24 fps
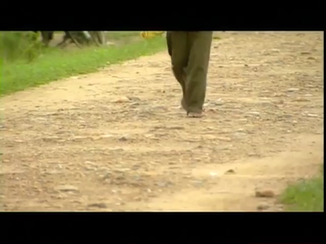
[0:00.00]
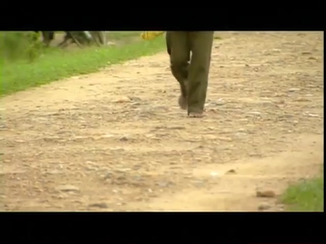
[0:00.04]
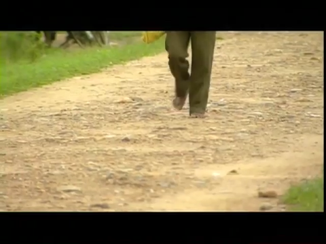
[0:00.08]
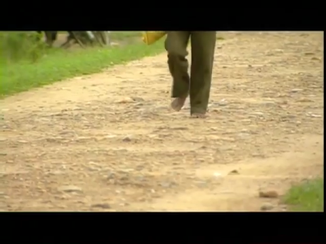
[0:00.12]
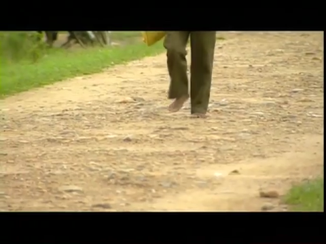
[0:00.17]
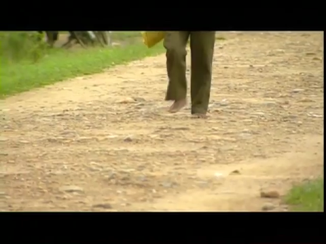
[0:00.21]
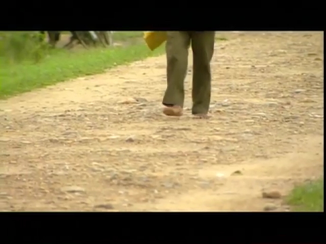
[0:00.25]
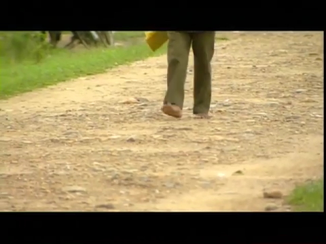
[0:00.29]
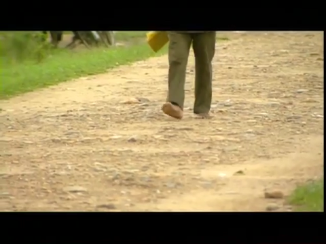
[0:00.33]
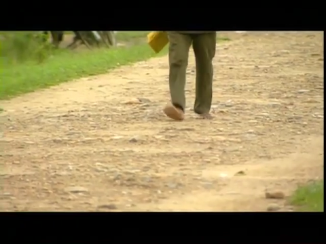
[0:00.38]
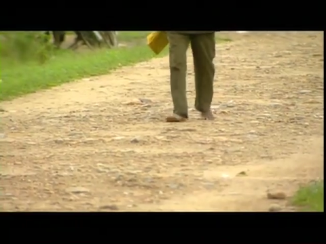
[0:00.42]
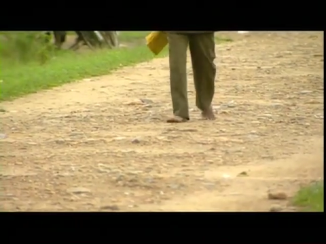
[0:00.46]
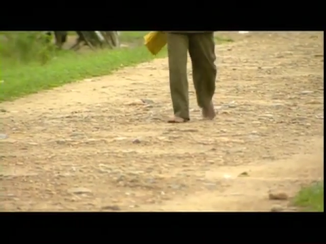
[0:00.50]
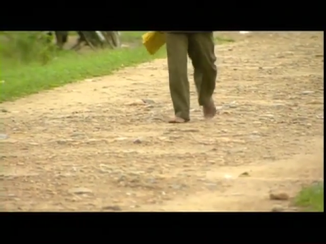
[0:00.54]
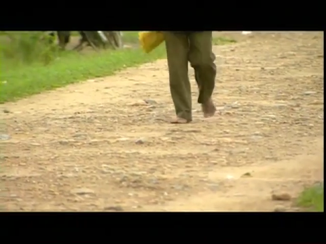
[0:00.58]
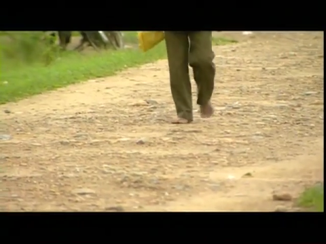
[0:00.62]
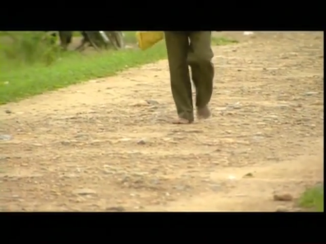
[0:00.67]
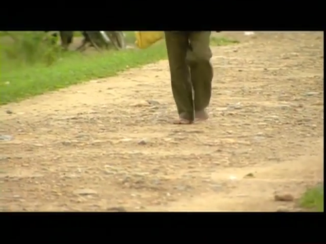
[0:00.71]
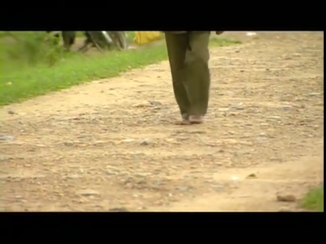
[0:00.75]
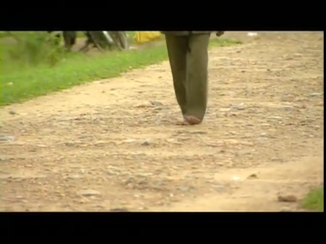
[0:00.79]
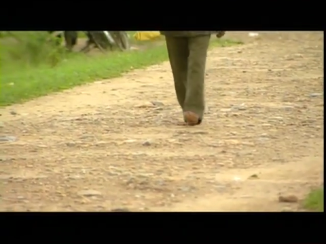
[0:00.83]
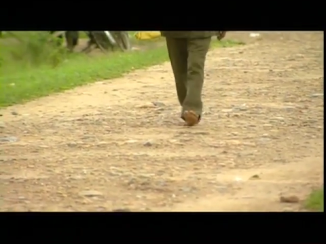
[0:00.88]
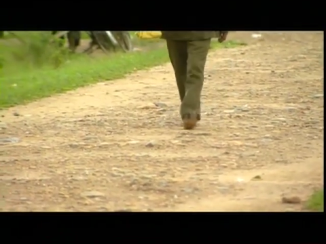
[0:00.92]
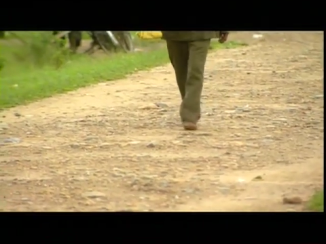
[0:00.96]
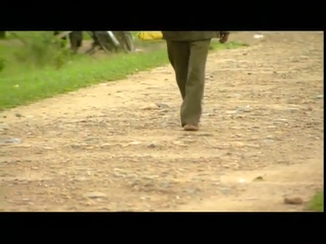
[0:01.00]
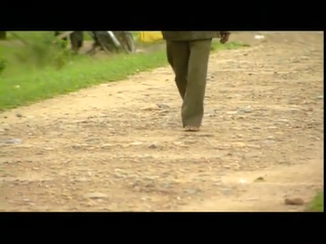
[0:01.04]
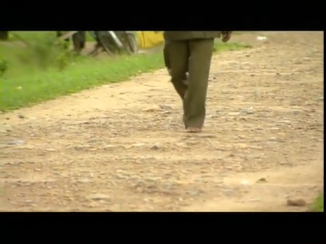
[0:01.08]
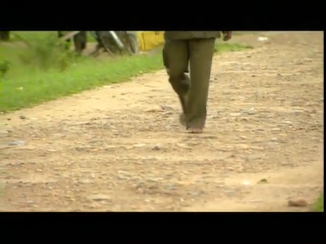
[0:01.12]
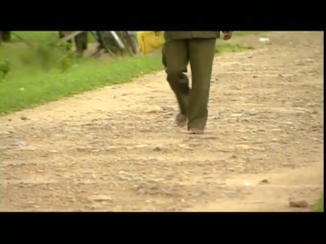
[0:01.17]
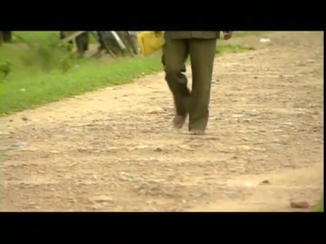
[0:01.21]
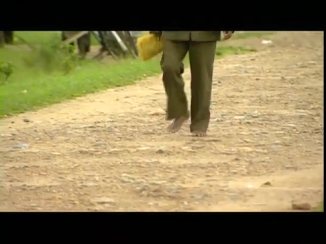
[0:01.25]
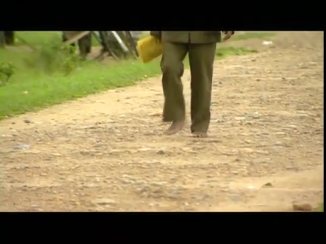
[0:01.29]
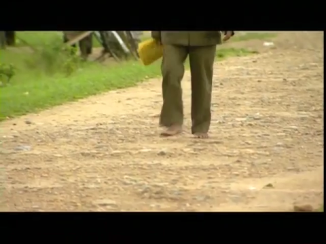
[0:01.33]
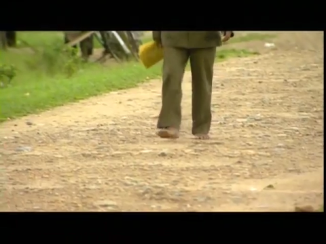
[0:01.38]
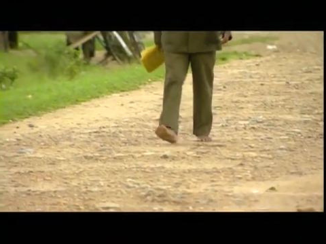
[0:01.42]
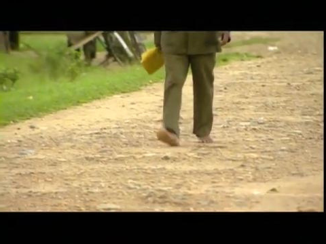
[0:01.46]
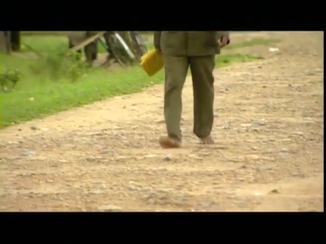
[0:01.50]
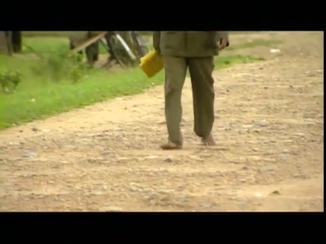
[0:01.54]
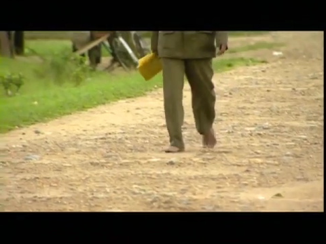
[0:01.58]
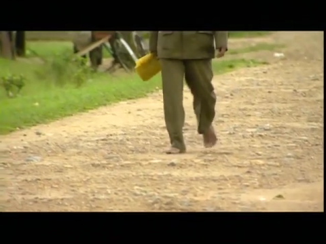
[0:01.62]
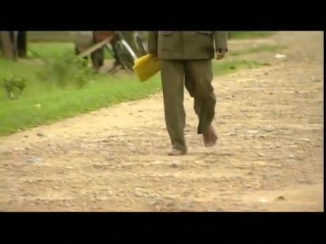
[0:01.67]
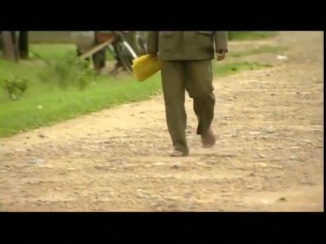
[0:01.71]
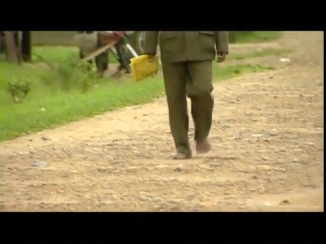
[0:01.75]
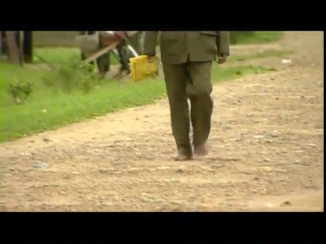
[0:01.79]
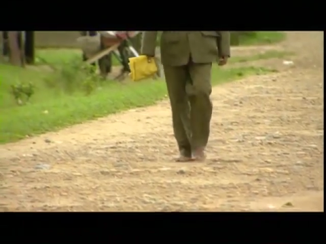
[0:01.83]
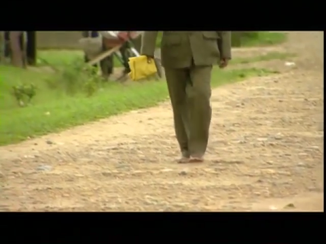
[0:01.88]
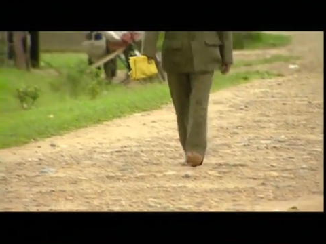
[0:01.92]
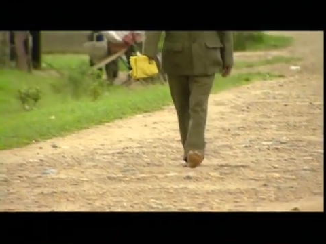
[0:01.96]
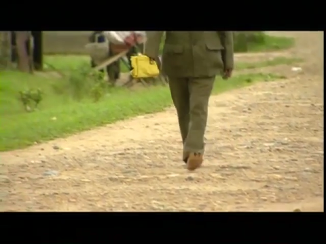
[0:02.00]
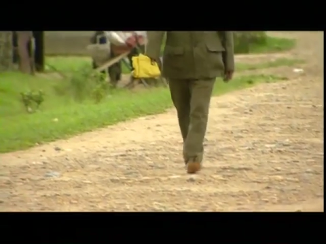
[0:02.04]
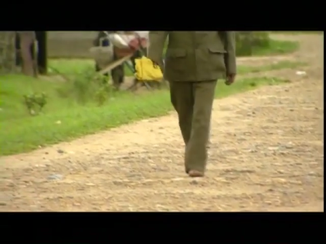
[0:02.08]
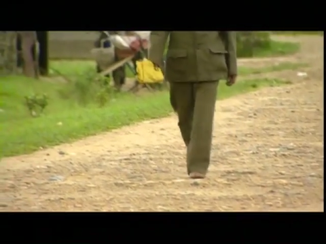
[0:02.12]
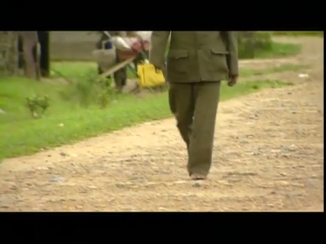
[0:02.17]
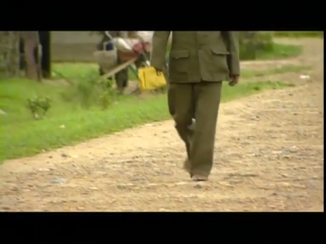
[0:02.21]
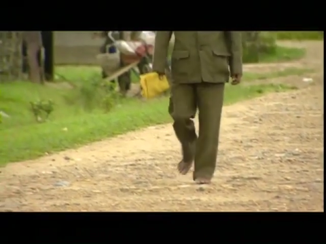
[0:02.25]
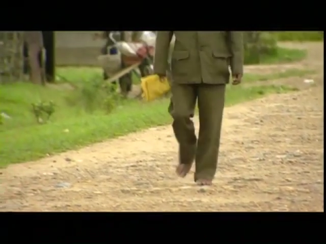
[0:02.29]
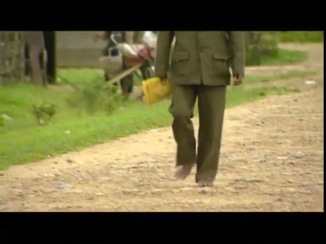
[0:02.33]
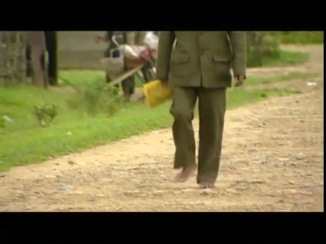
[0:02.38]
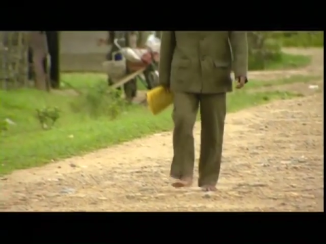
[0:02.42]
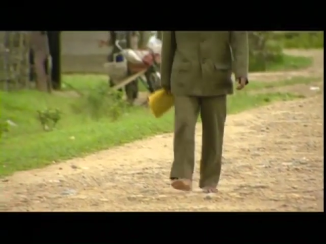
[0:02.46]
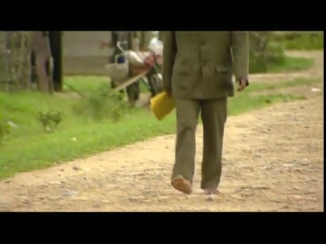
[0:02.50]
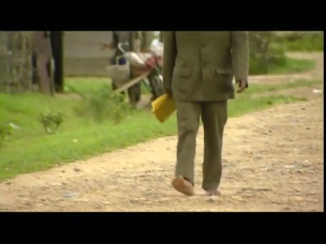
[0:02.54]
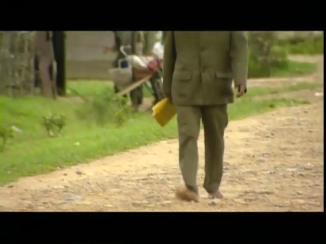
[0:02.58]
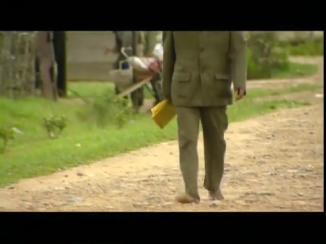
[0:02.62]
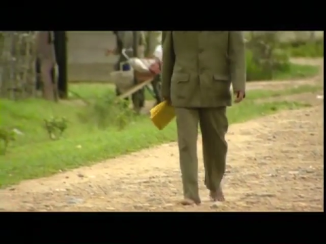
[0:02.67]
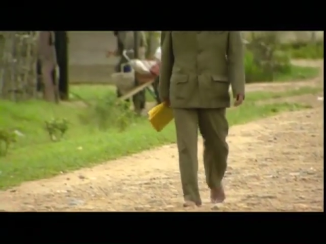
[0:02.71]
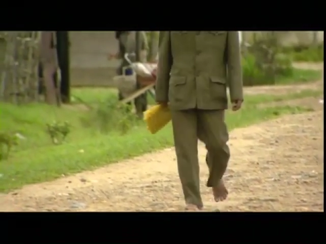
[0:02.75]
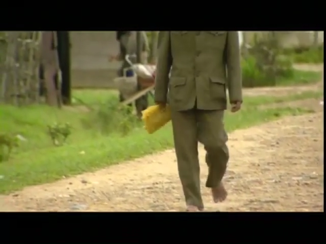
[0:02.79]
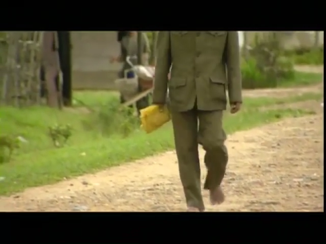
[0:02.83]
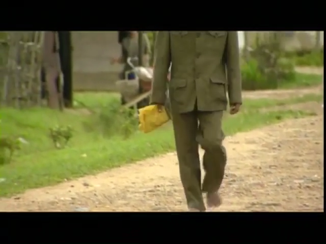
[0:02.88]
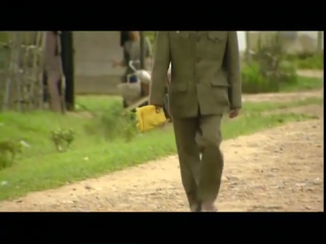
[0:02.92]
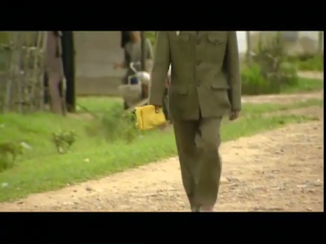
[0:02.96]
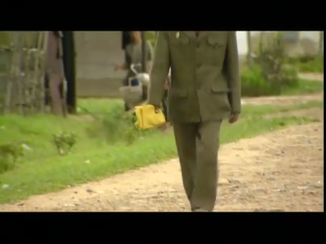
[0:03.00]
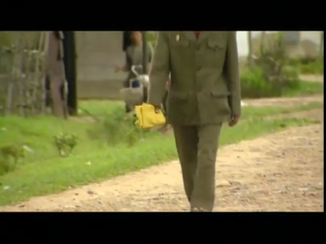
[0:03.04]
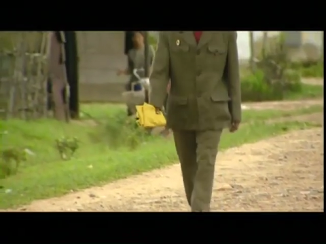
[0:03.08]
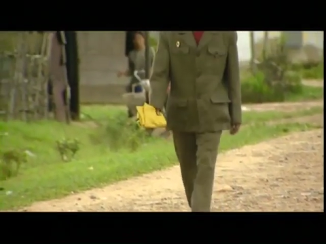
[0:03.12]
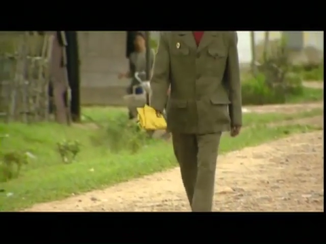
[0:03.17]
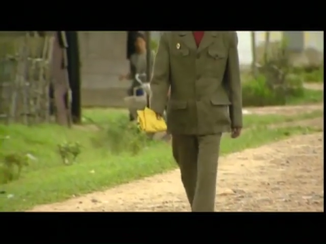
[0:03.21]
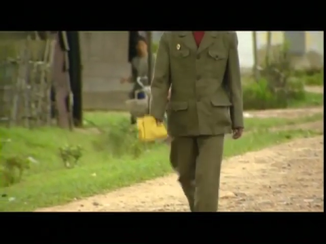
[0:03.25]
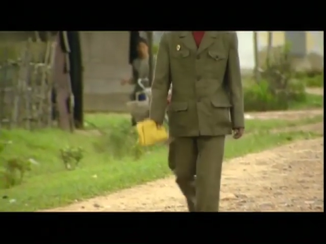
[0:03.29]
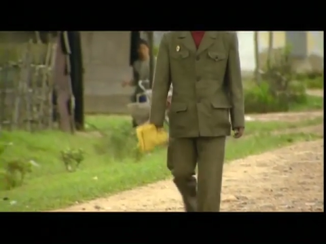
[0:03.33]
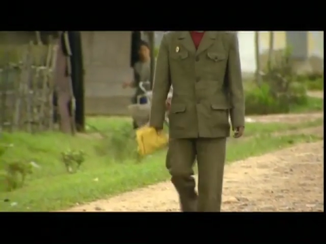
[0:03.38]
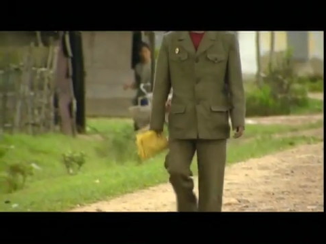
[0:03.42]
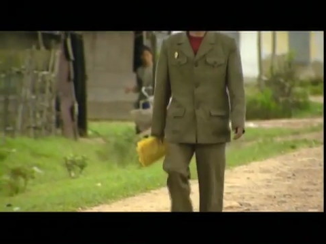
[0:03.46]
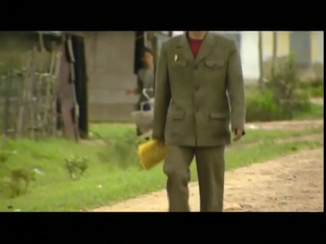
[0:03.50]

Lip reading: (no speaker visible)